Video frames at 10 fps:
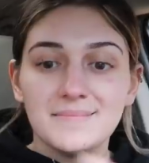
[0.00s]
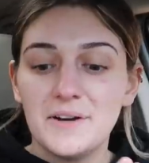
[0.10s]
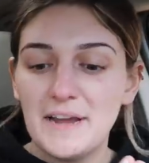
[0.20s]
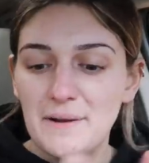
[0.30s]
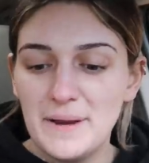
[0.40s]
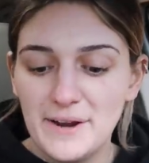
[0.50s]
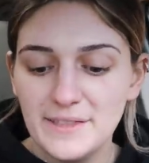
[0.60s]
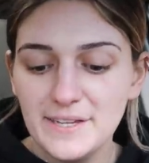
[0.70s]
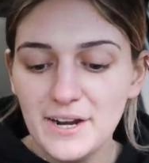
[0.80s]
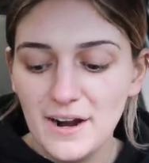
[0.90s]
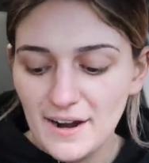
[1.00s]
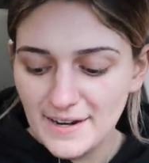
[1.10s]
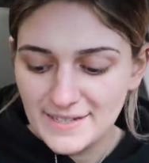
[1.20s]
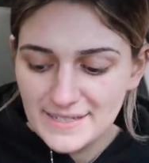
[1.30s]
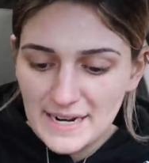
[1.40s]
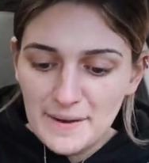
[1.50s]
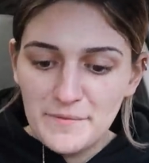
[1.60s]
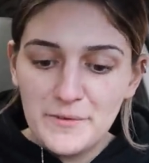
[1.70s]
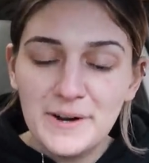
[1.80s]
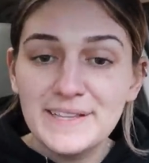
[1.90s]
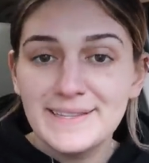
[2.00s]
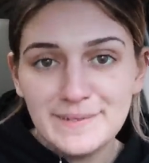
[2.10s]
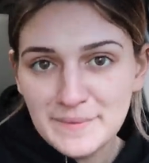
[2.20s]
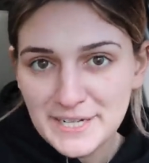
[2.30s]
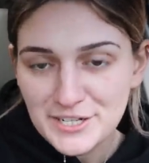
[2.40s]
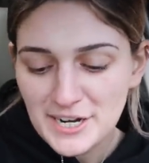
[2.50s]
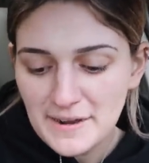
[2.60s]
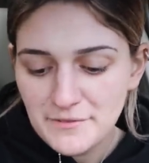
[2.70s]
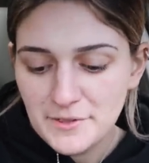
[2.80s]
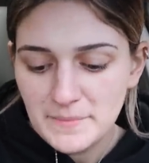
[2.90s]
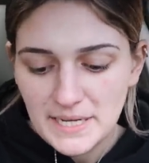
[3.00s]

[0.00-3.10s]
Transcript: Okay, we are in the car. It is time for a little mini drive with